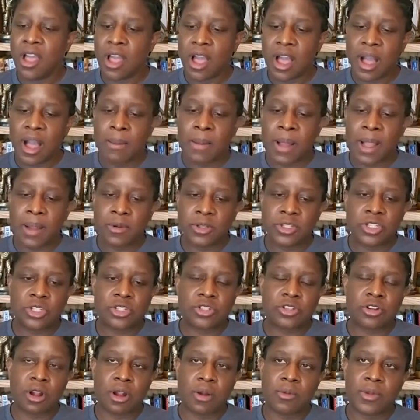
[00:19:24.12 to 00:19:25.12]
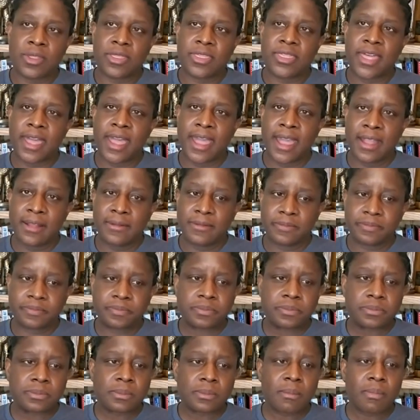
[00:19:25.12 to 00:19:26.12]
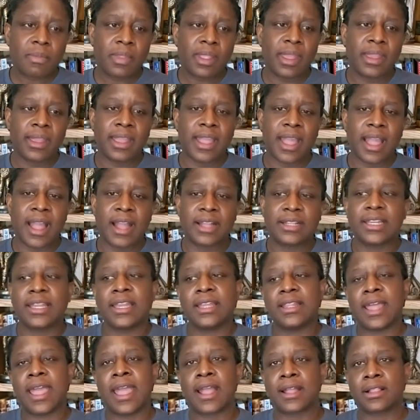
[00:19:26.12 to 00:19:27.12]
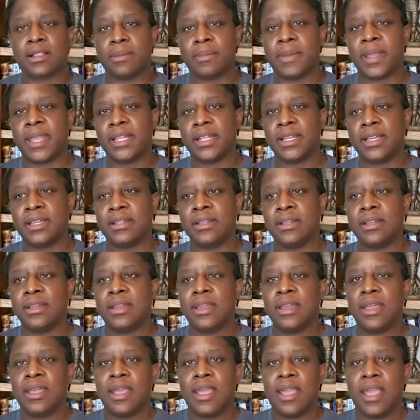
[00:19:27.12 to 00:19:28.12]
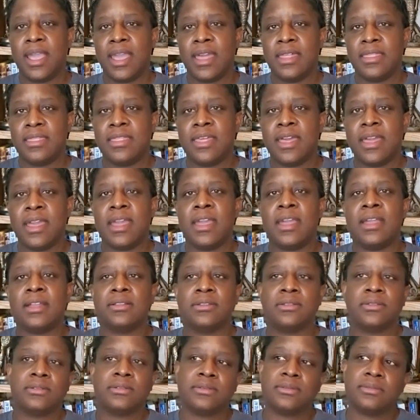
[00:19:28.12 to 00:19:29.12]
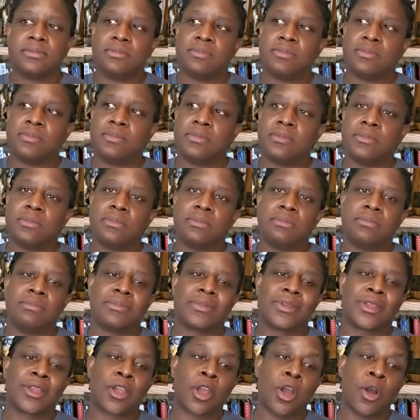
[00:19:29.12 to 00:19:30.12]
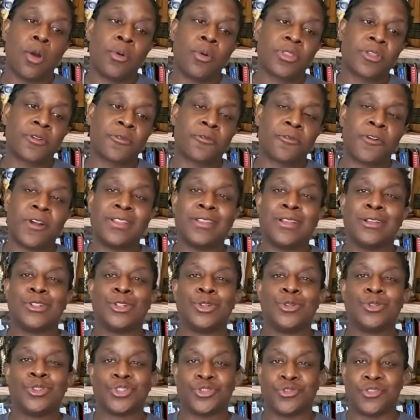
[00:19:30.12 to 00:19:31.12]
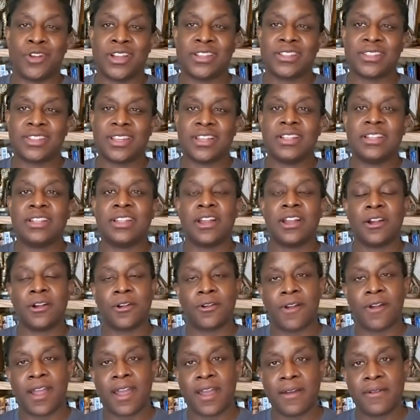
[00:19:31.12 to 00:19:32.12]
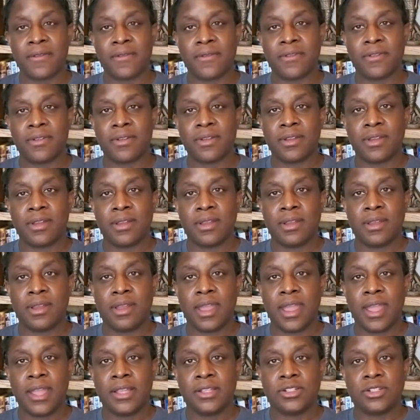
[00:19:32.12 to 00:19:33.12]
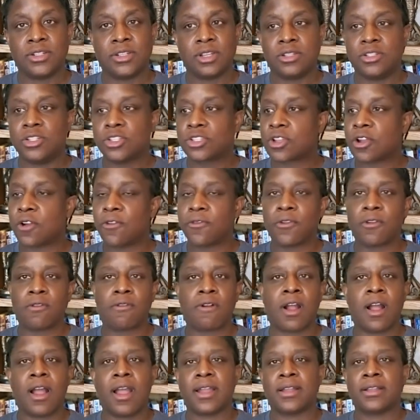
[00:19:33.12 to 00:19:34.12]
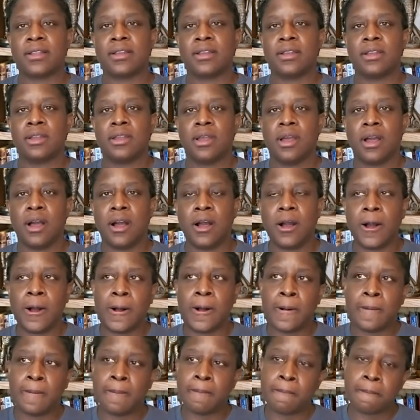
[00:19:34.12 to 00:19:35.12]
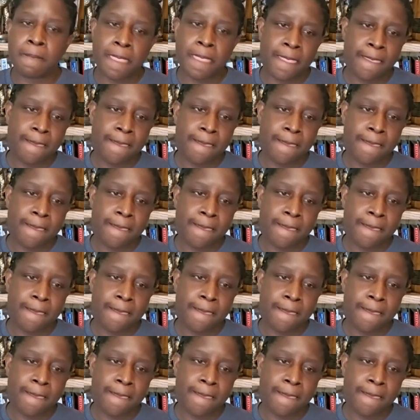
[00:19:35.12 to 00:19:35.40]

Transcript: Um, I would start with that and kind of get acclimated, and then go with a friend that you trust in an aircraft, and eh, just go for a ride. Um,